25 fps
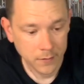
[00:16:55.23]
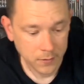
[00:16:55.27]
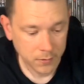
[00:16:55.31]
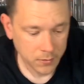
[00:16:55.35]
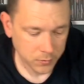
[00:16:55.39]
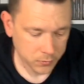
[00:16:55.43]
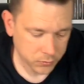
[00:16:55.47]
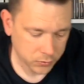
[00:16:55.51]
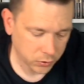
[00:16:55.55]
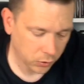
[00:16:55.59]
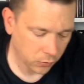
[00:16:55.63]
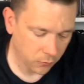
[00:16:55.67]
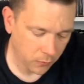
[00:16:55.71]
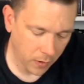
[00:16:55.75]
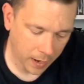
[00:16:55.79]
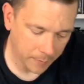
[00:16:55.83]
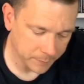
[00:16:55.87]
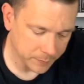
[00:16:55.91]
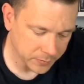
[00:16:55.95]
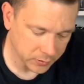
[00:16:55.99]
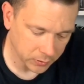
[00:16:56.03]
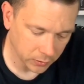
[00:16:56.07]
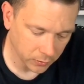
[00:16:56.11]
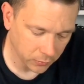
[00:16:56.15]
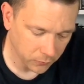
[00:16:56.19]
Two
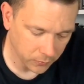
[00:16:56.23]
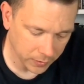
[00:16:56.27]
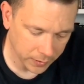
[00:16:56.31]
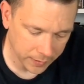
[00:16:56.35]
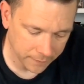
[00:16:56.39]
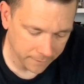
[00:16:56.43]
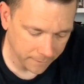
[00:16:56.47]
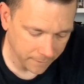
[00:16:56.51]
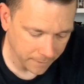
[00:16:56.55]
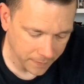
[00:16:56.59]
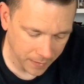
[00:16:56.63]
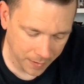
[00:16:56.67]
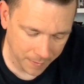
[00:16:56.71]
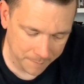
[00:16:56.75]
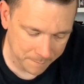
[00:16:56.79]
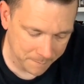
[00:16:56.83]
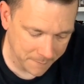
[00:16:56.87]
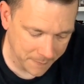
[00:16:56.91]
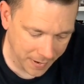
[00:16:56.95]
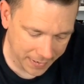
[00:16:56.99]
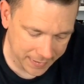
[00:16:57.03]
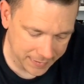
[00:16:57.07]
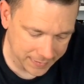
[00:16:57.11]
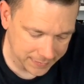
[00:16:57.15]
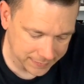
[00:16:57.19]
absolutely
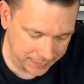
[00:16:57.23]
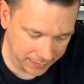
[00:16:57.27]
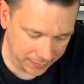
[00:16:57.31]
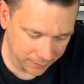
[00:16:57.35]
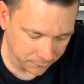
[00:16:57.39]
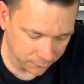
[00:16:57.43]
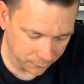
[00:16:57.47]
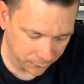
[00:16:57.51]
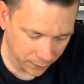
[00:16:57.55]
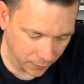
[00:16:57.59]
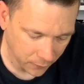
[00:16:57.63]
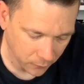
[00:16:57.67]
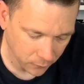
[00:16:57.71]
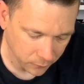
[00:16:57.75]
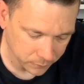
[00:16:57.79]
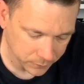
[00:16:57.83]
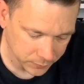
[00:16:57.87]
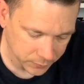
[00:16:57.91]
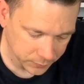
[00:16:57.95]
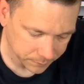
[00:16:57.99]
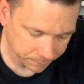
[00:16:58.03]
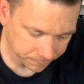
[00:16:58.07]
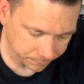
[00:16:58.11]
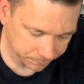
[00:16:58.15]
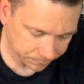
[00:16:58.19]
amazing
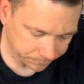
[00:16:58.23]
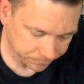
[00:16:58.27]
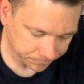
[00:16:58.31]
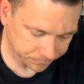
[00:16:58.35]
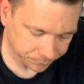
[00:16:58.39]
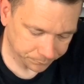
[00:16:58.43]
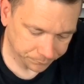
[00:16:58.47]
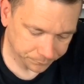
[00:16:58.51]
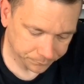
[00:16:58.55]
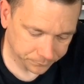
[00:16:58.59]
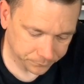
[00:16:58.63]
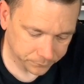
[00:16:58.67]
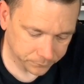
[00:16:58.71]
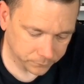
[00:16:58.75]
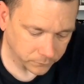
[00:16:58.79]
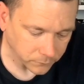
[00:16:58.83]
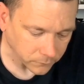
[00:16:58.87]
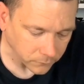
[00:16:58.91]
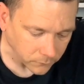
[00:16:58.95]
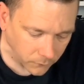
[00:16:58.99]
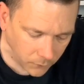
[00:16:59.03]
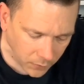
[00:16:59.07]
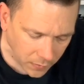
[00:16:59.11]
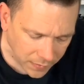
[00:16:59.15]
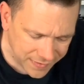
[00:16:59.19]
films.
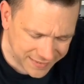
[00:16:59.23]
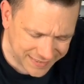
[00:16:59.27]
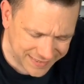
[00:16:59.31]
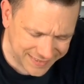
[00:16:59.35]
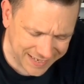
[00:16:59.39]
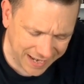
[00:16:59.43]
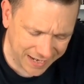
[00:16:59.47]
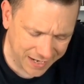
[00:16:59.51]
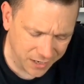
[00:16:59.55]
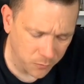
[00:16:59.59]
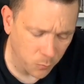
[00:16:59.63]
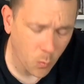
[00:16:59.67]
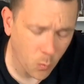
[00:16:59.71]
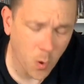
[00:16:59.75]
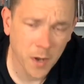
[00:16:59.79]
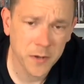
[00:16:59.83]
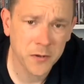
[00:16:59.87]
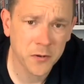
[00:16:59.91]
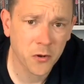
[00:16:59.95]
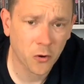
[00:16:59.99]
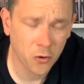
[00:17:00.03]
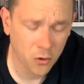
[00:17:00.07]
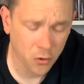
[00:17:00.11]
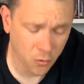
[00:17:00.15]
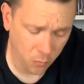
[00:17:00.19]
The second
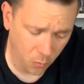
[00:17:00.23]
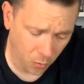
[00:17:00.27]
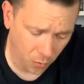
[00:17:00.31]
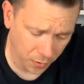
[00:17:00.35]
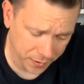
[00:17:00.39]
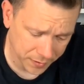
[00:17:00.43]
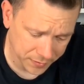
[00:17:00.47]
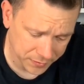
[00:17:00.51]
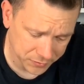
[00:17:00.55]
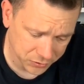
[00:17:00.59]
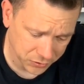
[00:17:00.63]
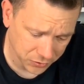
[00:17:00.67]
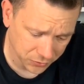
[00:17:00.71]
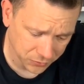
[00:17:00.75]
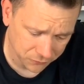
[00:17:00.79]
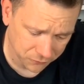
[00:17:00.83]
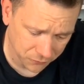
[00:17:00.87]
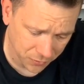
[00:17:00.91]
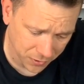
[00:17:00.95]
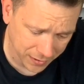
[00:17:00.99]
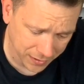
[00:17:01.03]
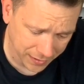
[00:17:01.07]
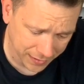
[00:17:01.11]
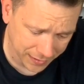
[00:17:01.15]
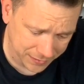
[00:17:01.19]
one not quite as good,
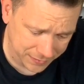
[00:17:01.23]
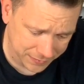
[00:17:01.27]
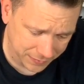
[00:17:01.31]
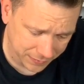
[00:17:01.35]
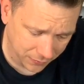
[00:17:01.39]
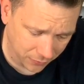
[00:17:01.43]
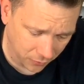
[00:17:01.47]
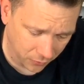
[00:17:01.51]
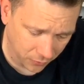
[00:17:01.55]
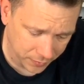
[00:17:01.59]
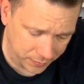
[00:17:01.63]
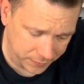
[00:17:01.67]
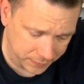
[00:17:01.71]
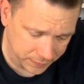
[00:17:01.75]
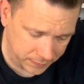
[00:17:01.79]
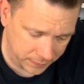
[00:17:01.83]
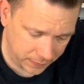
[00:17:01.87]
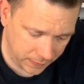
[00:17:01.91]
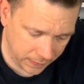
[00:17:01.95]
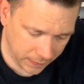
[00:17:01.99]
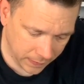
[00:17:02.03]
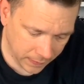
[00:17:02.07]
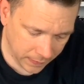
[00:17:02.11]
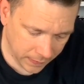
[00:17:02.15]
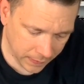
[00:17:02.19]
really, is it, guys?
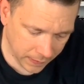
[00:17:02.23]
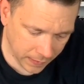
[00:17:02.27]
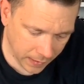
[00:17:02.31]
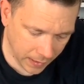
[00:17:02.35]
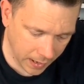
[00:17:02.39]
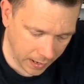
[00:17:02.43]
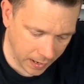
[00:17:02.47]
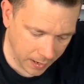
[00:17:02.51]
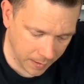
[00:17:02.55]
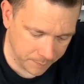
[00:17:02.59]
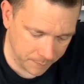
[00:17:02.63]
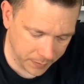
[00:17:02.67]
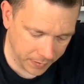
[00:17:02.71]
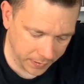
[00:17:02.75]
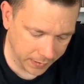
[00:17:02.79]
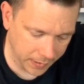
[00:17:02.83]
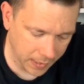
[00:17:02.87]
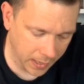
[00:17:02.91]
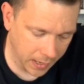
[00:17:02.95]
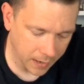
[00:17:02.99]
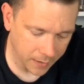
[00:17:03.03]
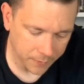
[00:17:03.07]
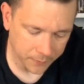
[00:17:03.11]
But yeah,